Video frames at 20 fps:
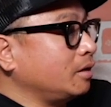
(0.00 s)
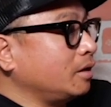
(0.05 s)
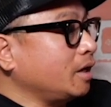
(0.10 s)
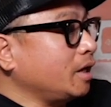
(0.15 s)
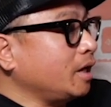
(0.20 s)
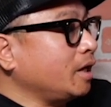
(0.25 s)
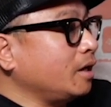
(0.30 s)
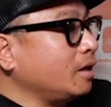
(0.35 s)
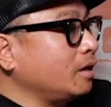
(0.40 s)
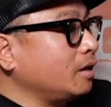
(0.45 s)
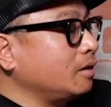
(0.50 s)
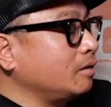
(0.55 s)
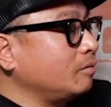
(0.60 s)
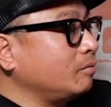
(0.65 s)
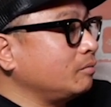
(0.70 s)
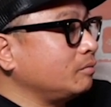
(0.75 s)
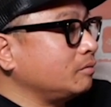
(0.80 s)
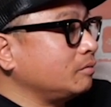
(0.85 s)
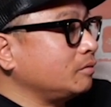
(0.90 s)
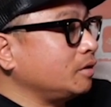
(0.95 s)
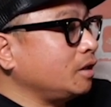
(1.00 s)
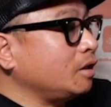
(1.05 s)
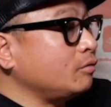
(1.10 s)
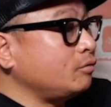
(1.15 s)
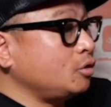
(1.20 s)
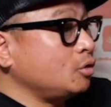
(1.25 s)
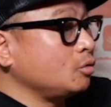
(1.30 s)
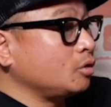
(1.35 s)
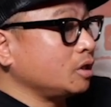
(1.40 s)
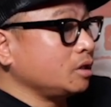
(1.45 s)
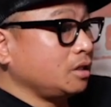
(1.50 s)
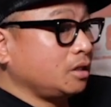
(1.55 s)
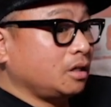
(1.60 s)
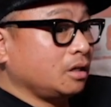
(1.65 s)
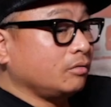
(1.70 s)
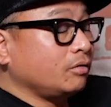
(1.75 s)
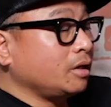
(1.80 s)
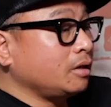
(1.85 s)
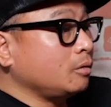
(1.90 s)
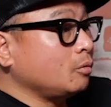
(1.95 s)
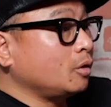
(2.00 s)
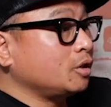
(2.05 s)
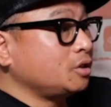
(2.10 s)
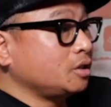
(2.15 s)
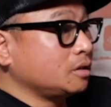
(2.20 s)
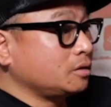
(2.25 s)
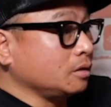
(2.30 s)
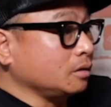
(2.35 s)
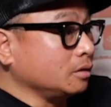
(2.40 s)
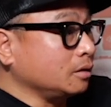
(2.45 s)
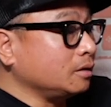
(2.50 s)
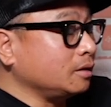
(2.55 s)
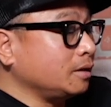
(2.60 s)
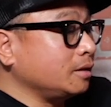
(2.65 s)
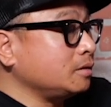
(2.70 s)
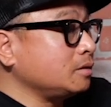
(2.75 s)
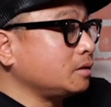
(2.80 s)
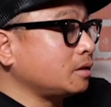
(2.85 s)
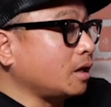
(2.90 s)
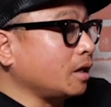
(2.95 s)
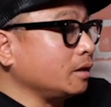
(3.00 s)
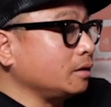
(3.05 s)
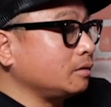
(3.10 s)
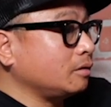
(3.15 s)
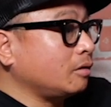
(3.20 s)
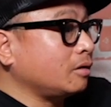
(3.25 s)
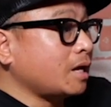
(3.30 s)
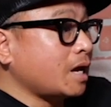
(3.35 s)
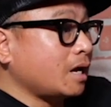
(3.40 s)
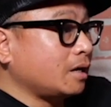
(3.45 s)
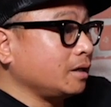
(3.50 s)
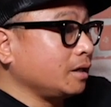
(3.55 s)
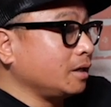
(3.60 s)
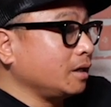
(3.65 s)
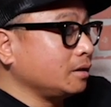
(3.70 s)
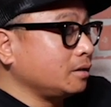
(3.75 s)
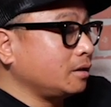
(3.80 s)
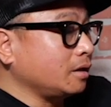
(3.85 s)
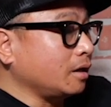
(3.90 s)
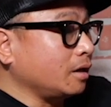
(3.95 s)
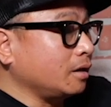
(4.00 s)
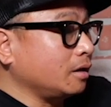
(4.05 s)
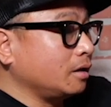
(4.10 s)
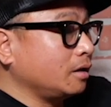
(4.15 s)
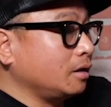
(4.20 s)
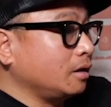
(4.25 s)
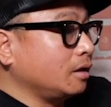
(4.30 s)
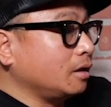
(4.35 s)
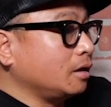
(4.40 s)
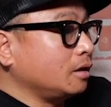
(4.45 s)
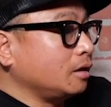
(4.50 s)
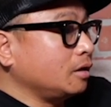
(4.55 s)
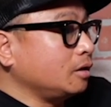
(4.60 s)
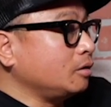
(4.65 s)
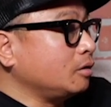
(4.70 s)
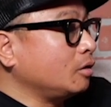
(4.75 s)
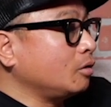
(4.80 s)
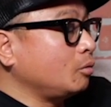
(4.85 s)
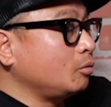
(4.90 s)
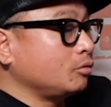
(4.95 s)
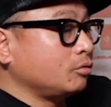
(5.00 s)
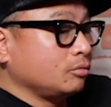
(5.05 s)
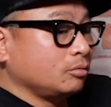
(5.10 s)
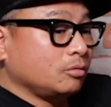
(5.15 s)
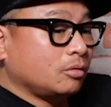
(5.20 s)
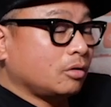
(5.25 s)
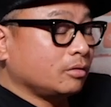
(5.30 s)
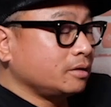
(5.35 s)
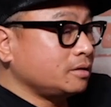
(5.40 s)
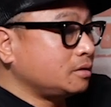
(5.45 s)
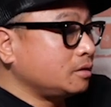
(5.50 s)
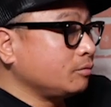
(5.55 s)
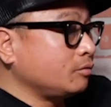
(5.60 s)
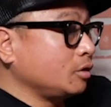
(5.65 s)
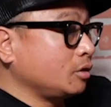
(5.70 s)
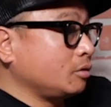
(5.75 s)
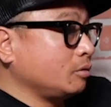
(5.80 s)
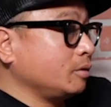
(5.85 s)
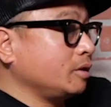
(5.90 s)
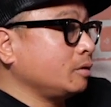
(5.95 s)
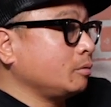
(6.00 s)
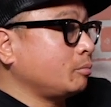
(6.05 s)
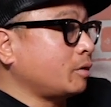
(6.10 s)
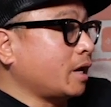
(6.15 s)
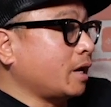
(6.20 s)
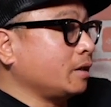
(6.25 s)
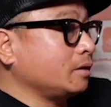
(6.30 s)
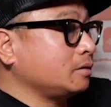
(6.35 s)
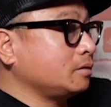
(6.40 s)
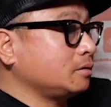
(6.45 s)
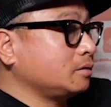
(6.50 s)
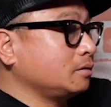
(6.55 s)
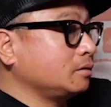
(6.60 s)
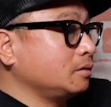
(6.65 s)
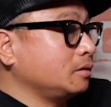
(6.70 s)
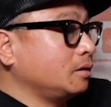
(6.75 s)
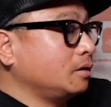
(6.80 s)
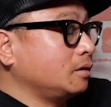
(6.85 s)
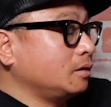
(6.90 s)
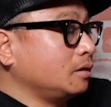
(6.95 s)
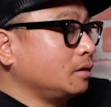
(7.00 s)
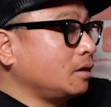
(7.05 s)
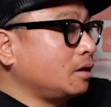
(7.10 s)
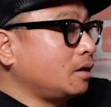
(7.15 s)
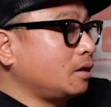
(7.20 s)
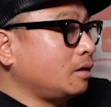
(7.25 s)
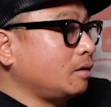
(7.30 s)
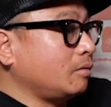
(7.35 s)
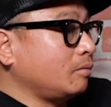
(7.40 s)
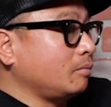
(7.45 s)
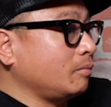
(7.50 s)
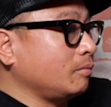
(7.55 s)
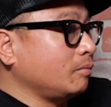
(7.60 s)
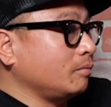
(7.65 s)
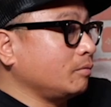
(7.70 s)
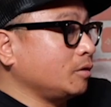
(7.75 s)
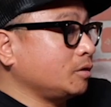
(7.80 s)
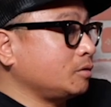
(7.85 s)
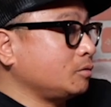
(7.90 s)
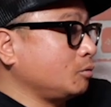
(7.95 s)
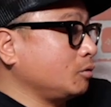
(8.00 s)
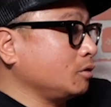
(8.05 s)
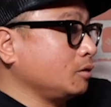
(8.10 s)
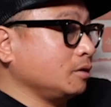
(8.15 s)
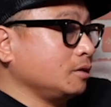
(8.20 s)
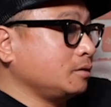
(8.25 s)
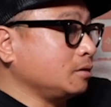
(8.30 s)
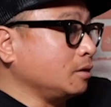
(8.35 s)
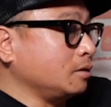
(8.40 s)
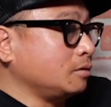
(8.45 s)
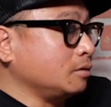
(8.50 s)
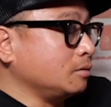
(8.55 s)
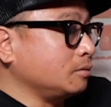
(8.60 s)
And if you can give anyone just a little insight on how to get there, you know, through all these different career paths, it's worth listening to.